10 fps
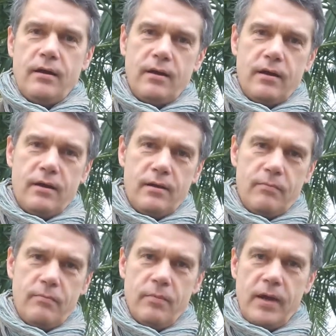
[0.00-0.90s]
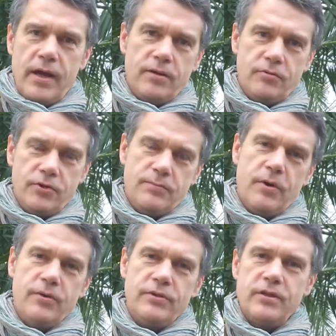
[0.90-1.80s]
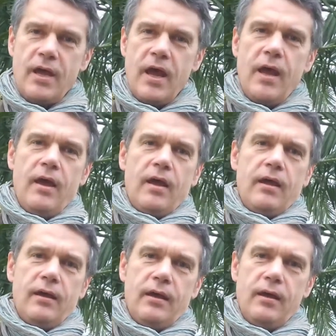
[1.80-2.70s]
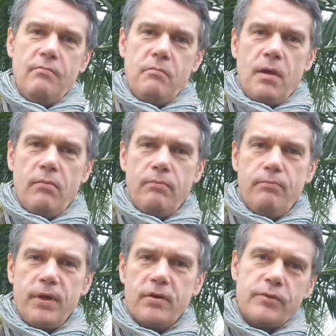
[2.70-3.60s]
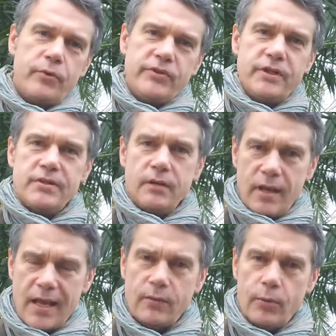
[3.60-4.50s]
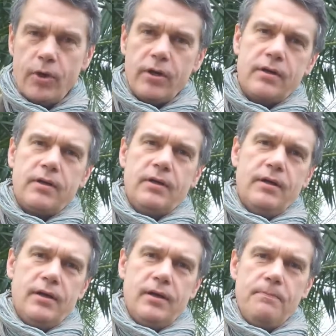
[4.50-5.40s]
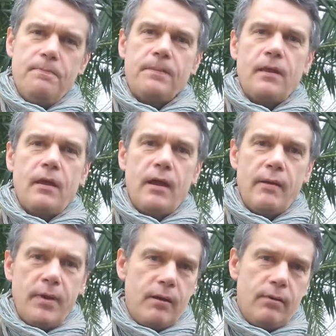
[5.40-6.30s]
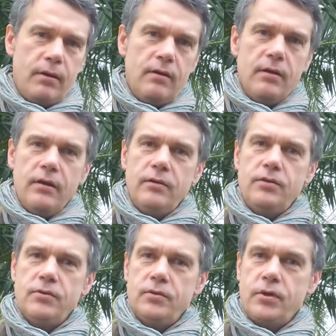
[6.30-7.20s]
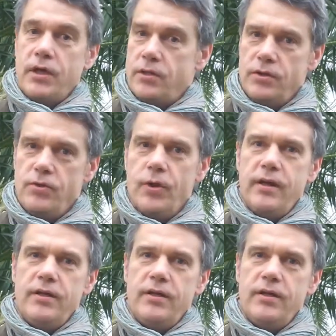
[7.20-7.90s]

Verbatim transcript: Um, I had a response. Um, because with this network, um, I'm able to get new